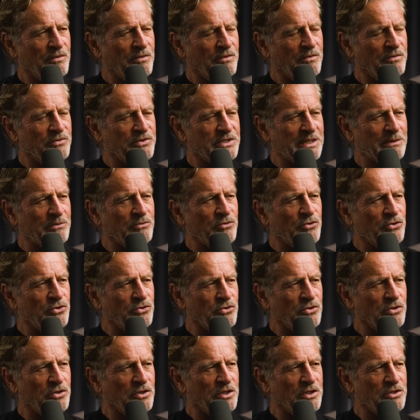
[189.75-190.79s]
some of
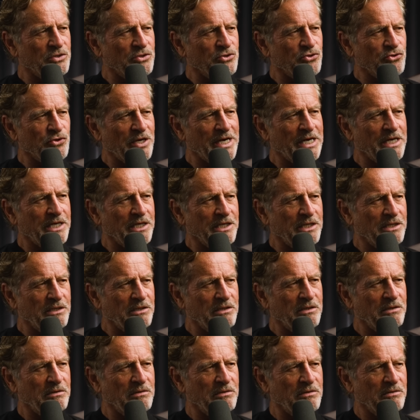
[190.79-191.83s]
you guys training
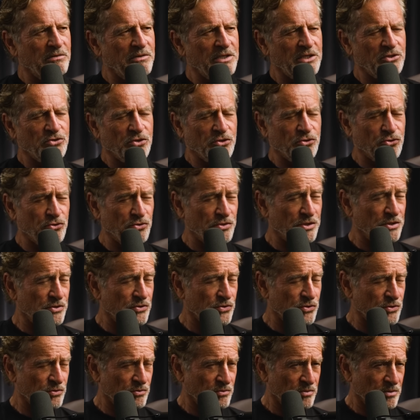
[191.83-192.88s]
in things like
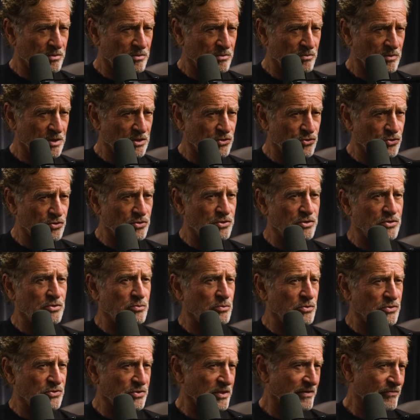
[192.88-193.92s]
jiu-jitsu, when
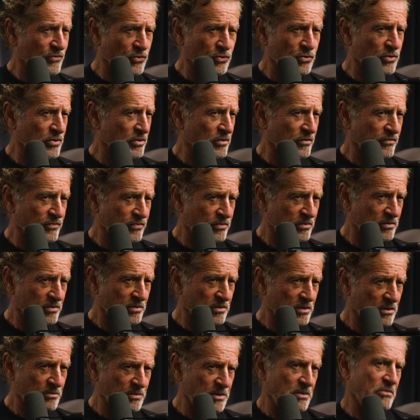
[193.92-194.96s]
jiu-jitsu wasn't even heard of.
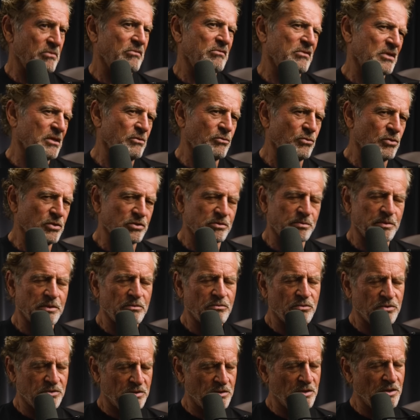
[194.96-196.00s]
I mean, it was, but
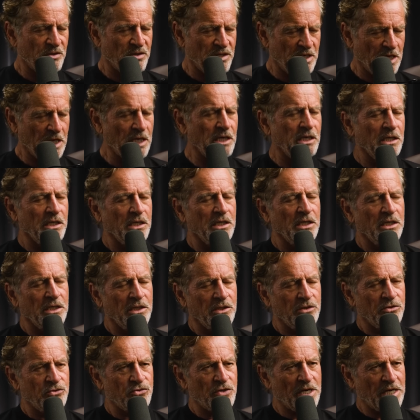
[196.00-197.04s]
it wasn't a thing.
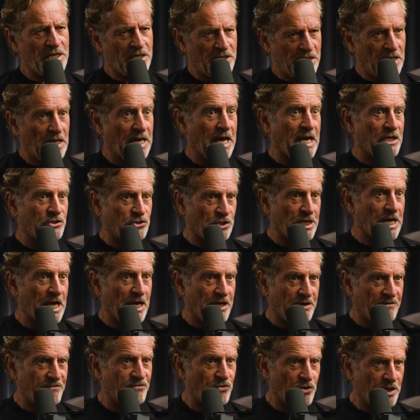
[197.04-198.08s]
Training actually
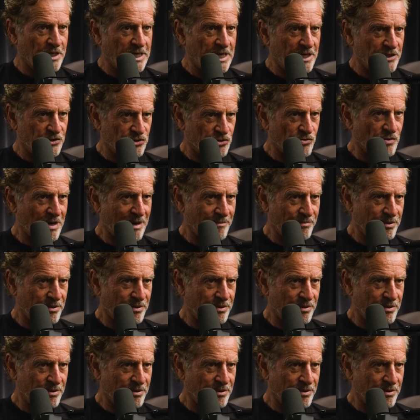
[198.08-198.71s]
how to fight, how to scrap.